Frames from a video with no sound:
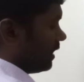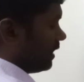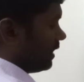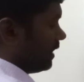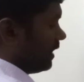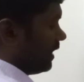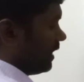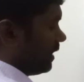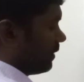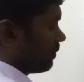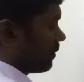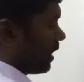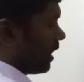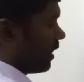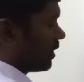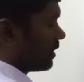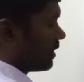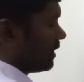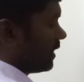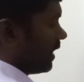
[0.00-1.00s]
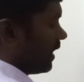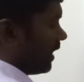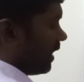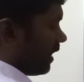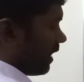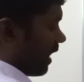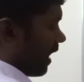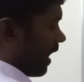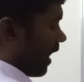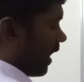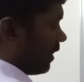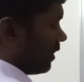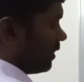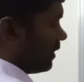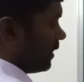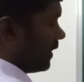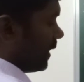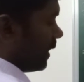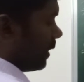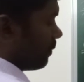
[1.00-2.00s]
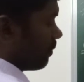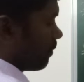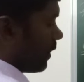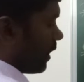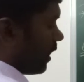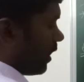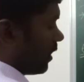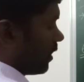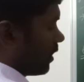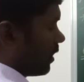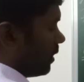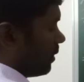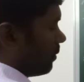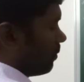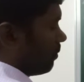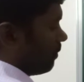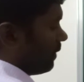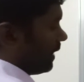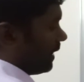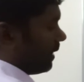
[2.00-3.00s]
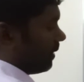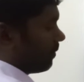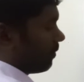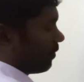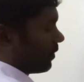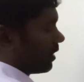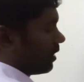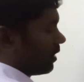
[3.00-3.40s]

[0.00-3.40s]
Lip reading: E power A and D power B.